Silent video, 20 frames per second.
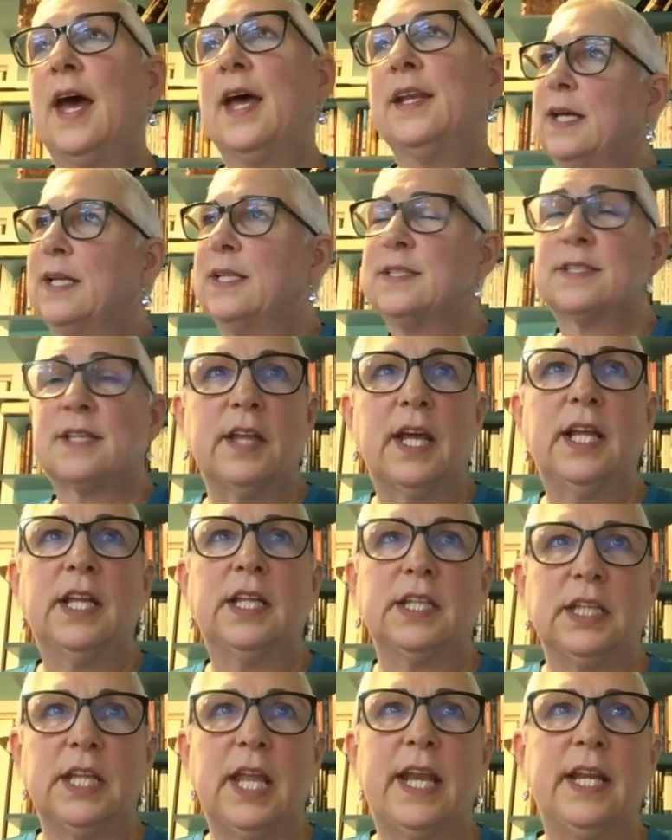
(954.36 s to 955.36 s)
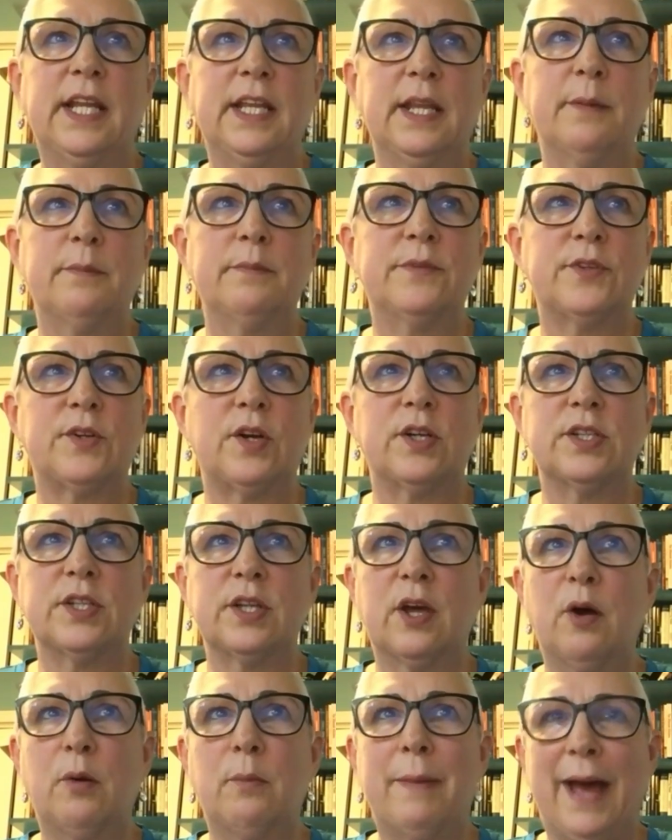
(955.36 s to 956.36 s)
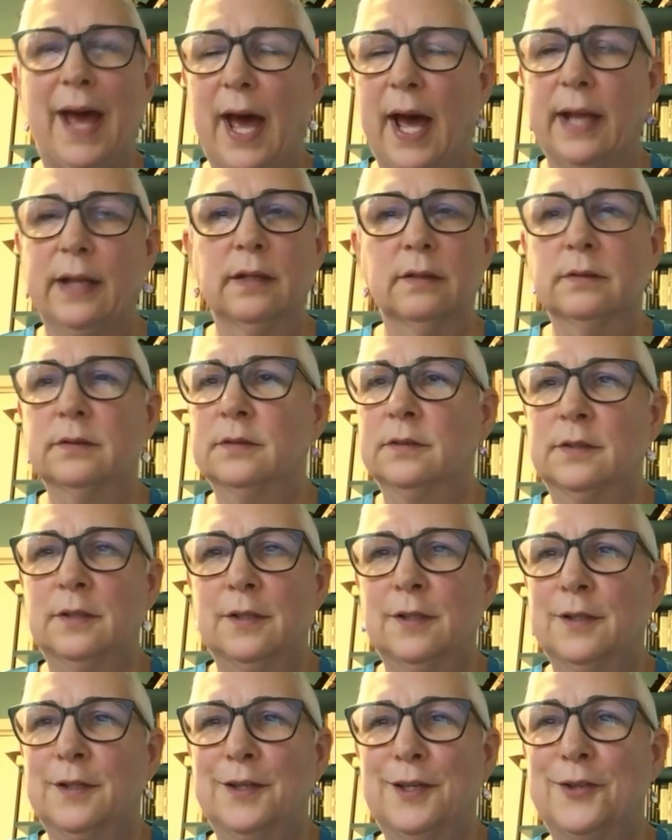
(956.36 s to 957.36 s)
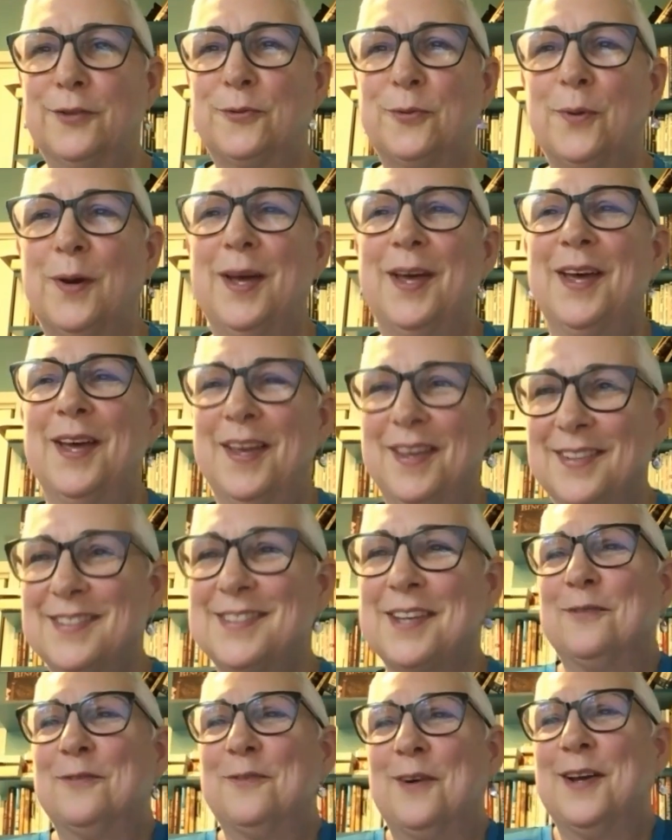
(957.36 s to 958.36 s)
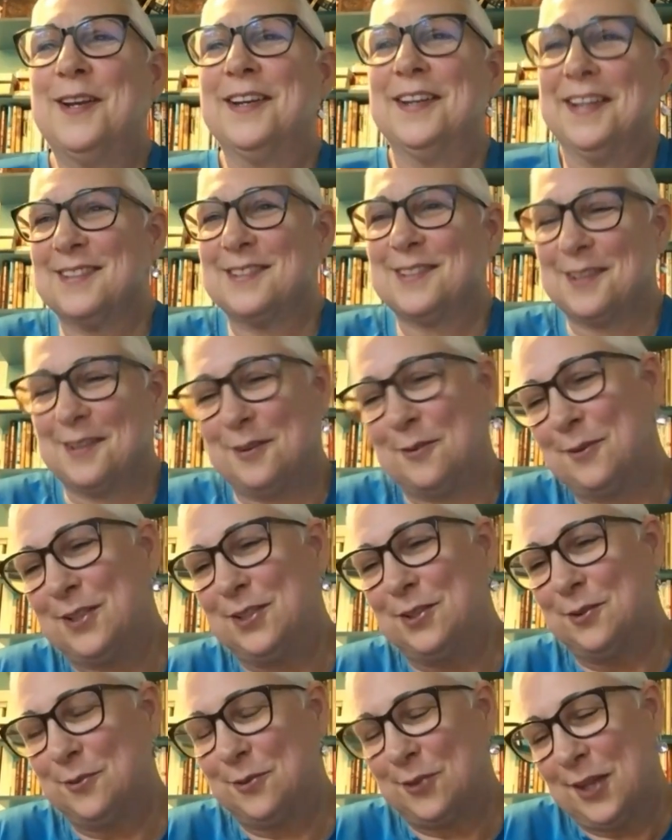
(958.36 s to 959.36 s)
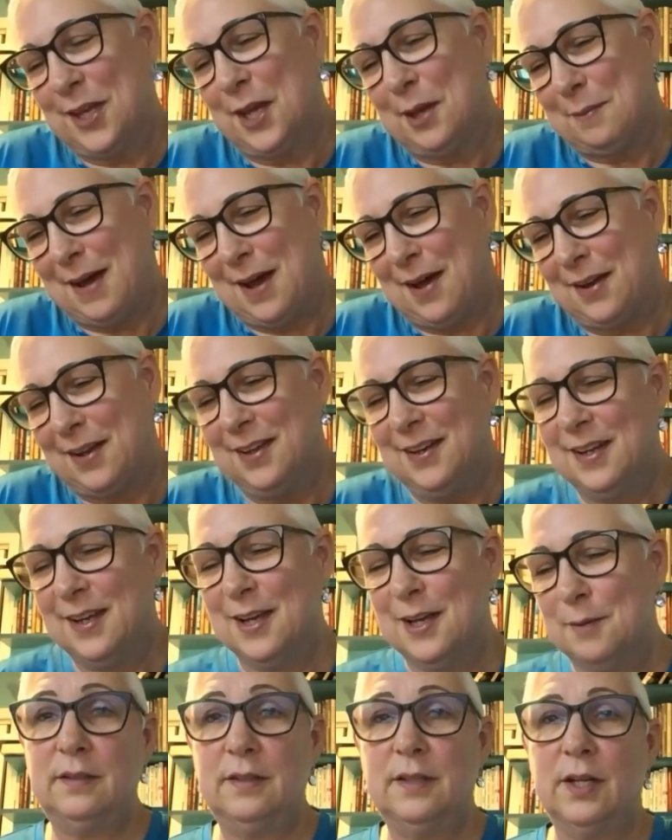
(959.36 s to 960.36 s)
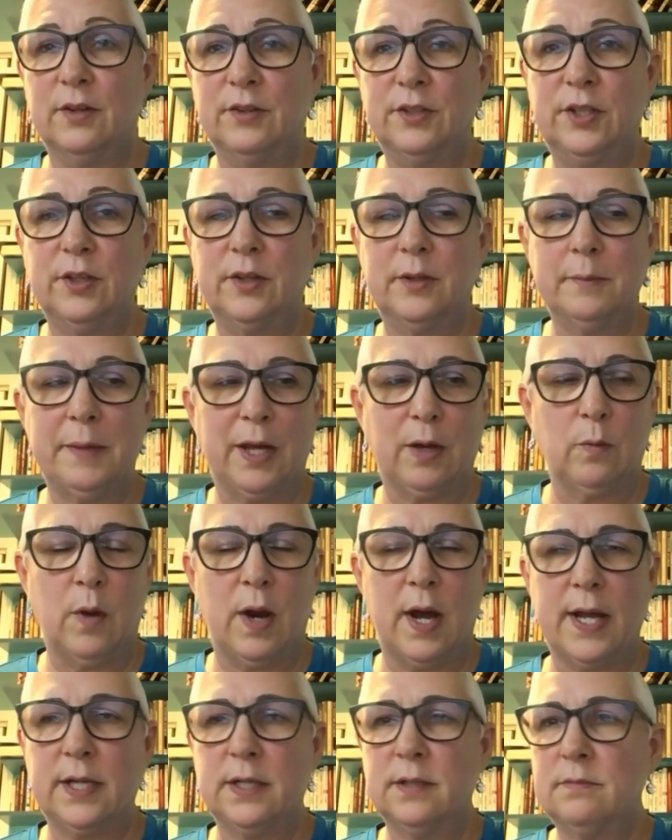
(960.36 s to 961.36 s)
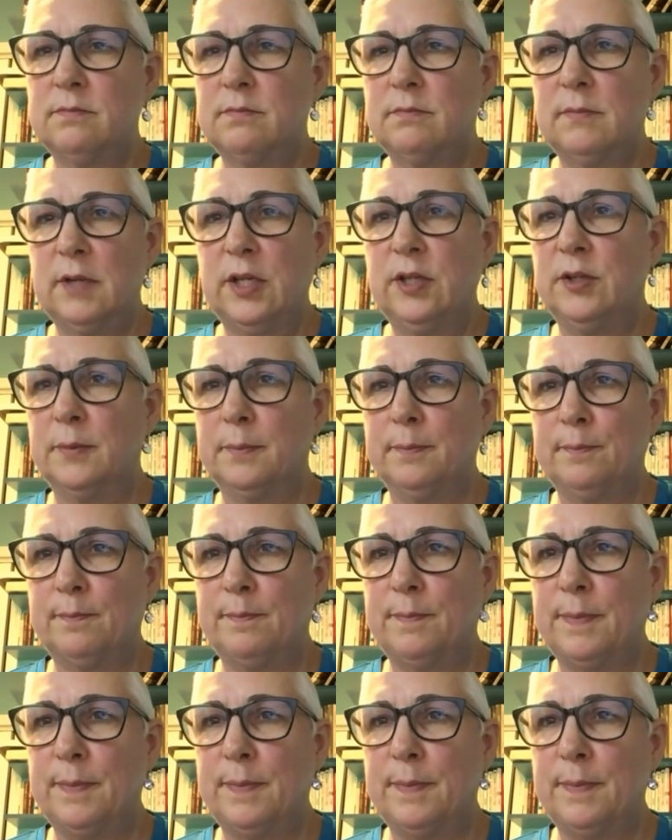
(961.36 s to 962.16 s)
And it's like letting them start to go bad is what it is. That when you think about it, you can make wine in your